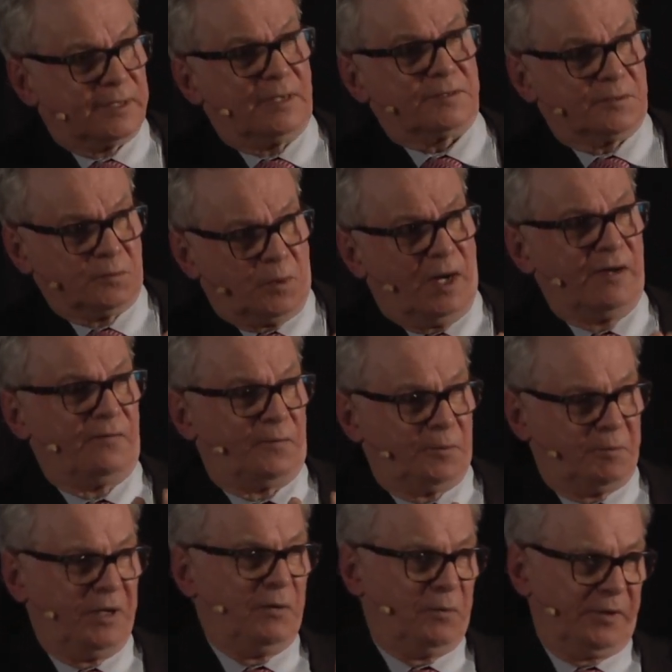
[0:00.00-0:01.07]
cousin's wife would
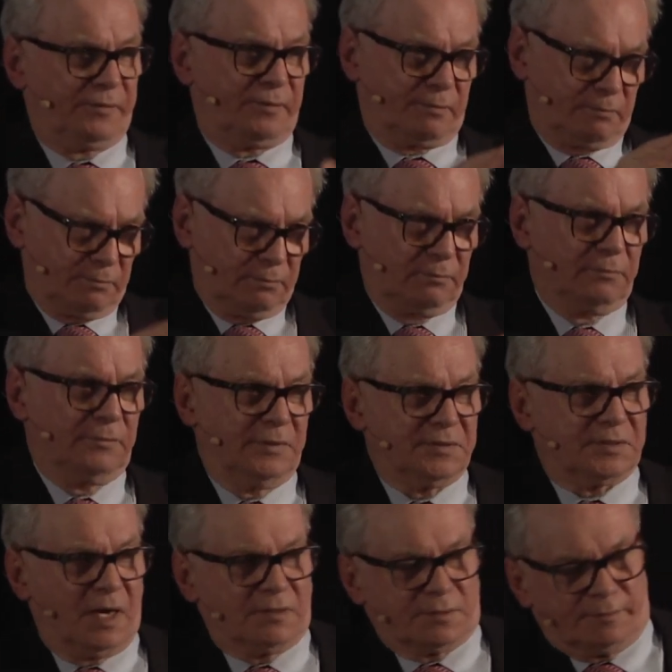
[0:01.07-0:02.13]
be with his
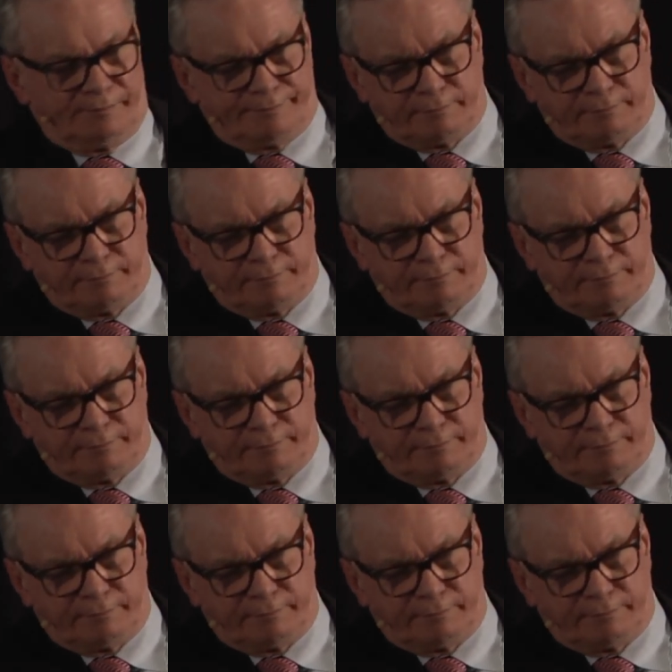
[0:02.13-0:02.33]
cousin.